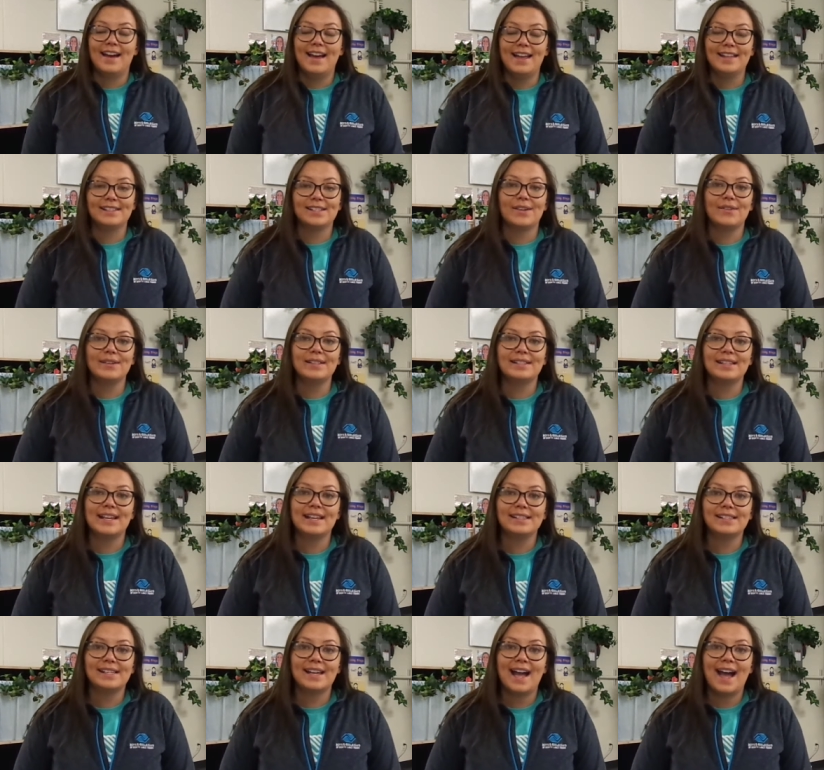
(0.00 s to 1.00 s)
It's always
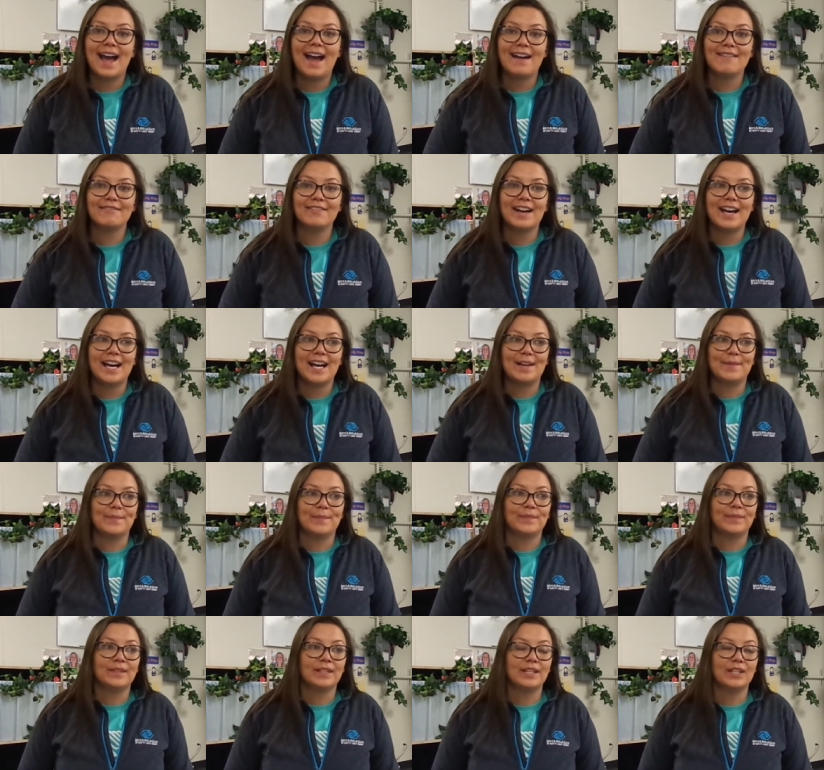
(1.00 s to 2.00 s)
nice to have,
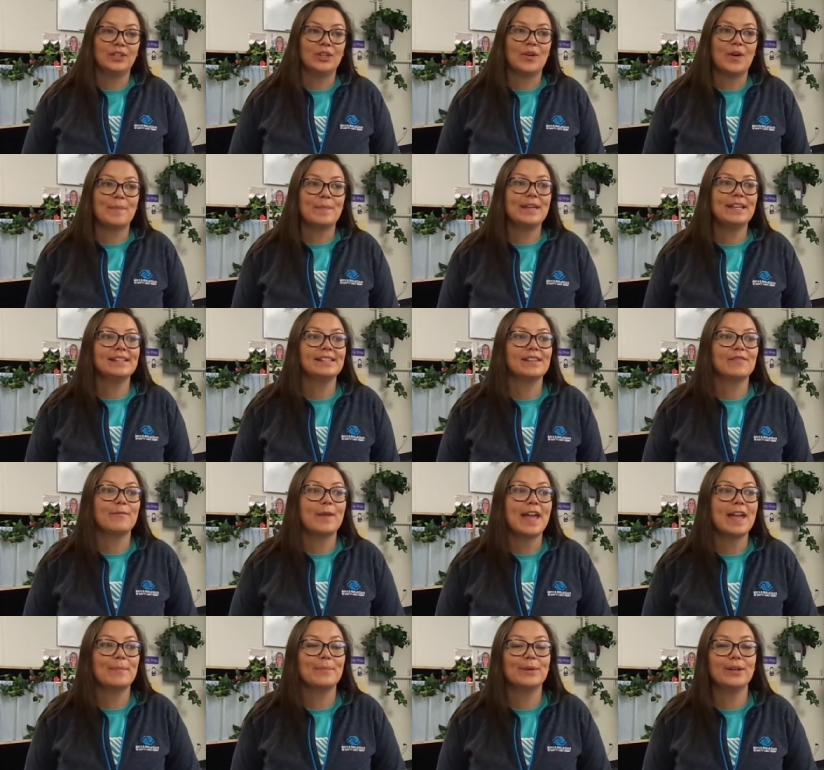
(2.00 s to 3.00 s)
um, you know, a piece of
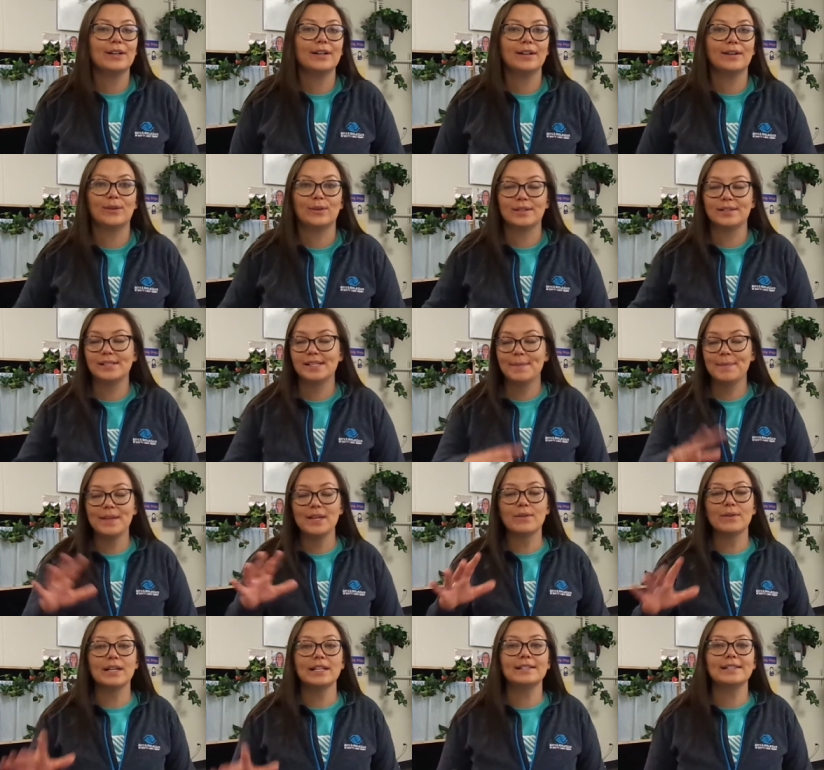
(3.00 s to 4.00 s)
paper or
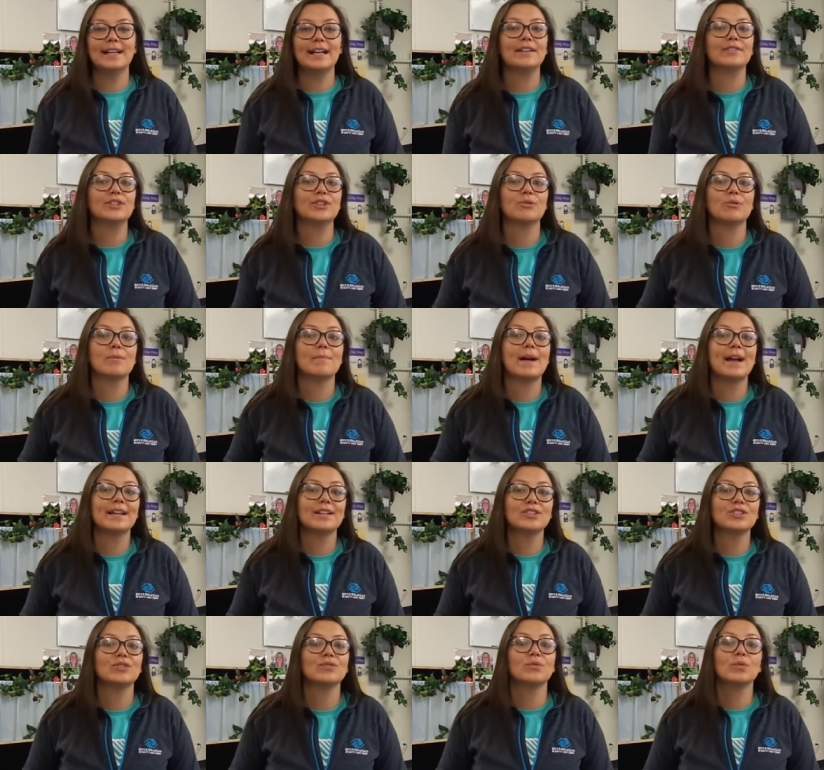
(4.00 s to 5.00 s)
something written down to
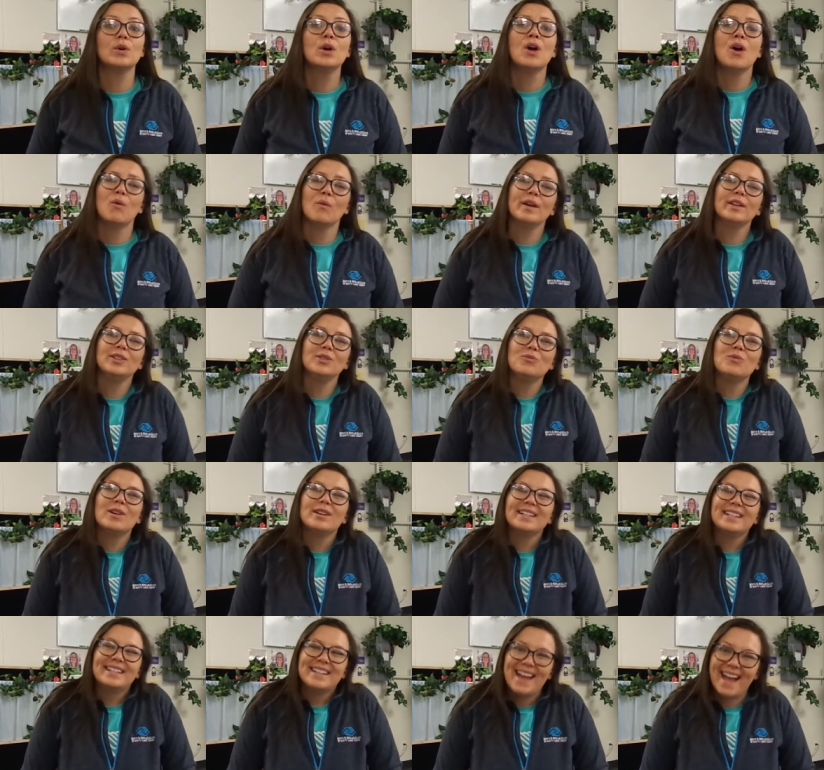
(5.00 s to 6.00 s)
remind you what you
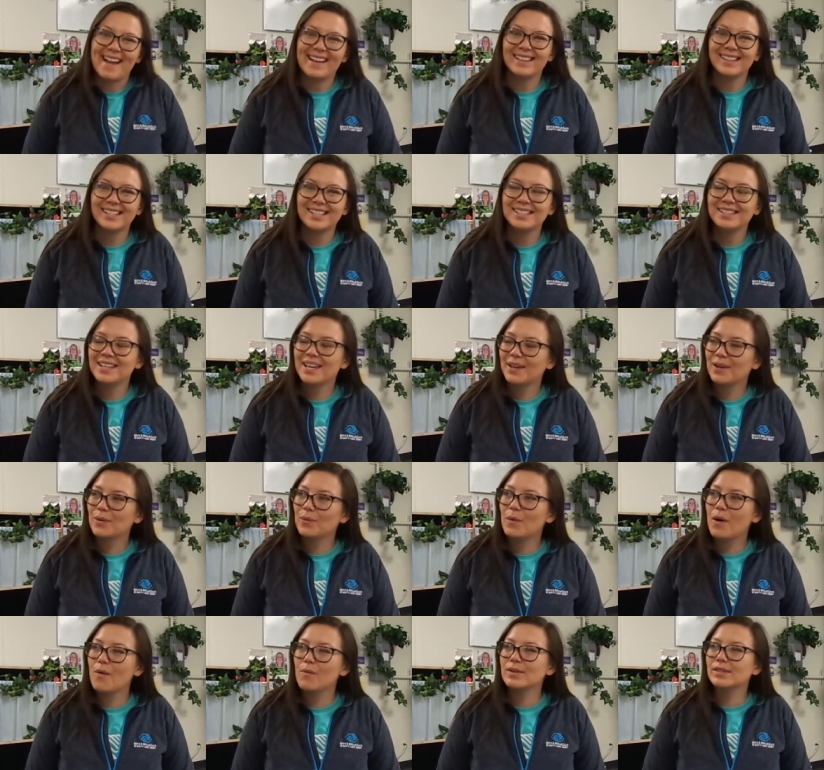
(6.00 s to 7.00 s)
wanted next.
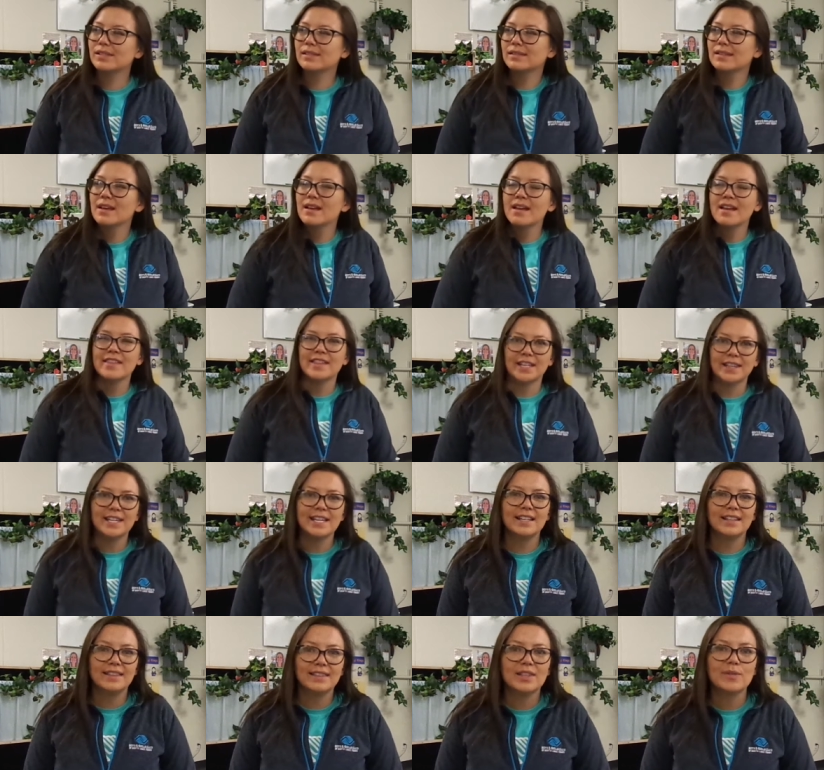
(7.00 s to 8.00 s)
What was the
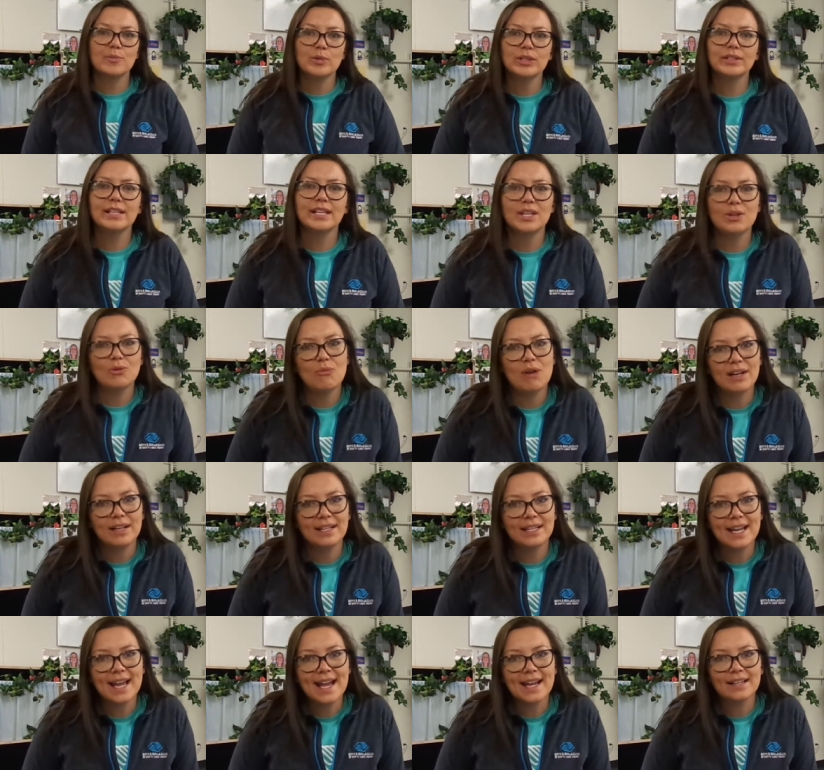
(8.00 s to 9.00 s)
thing, the book that you
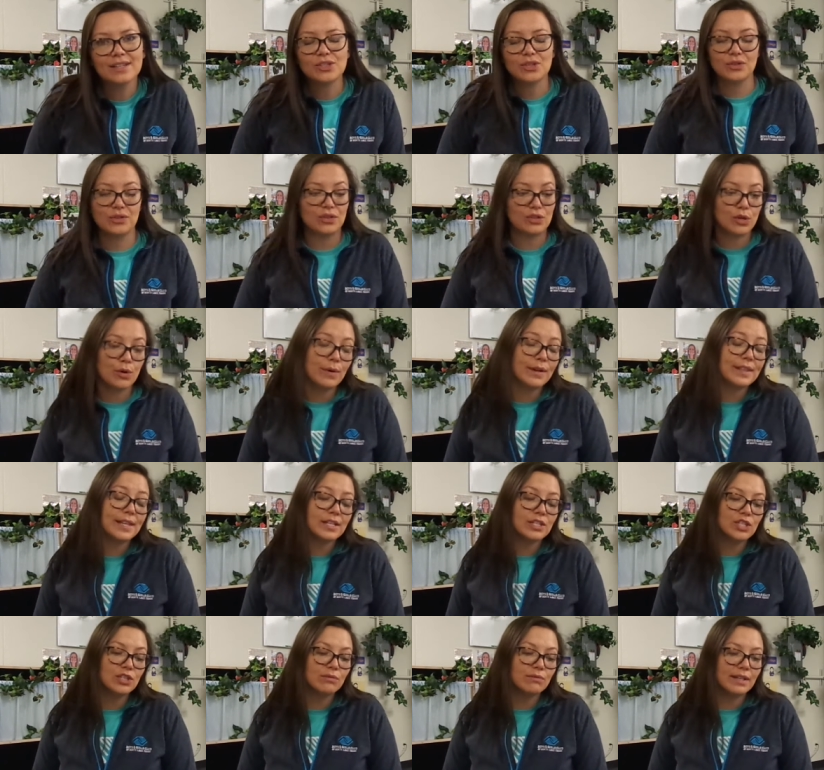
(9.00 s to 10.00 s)
wanted next or the toy
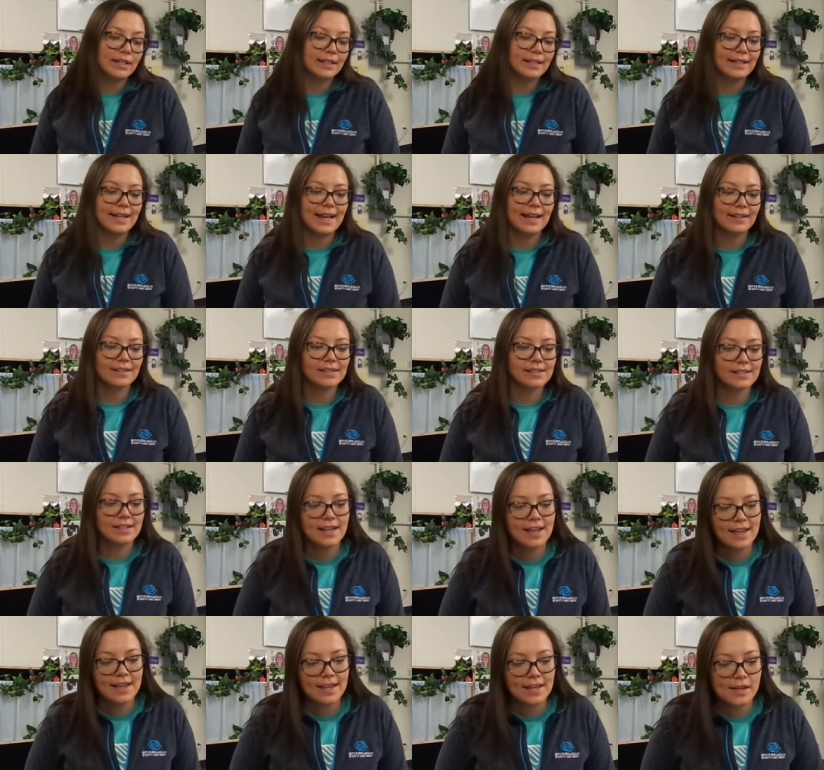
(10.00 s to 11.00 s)
that you wanted next.
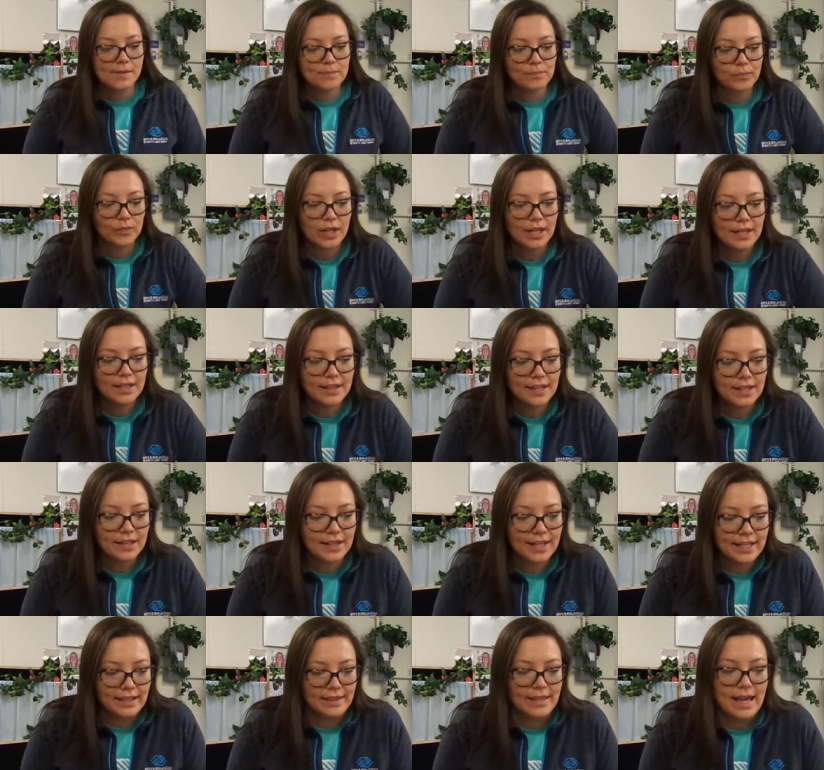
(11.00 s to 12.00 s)
Anything
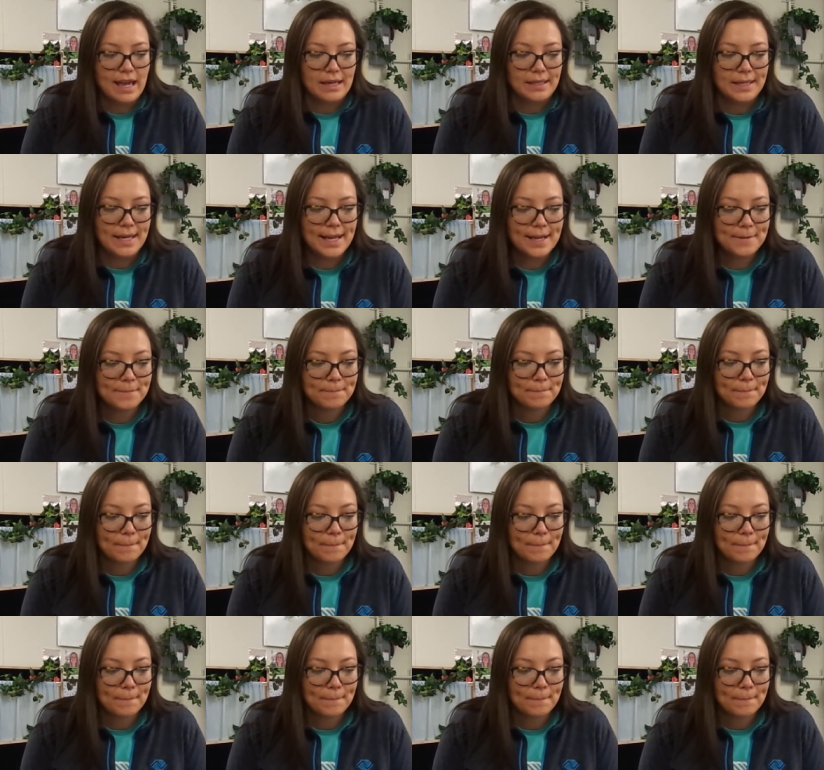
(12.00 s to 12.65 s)
like that, right?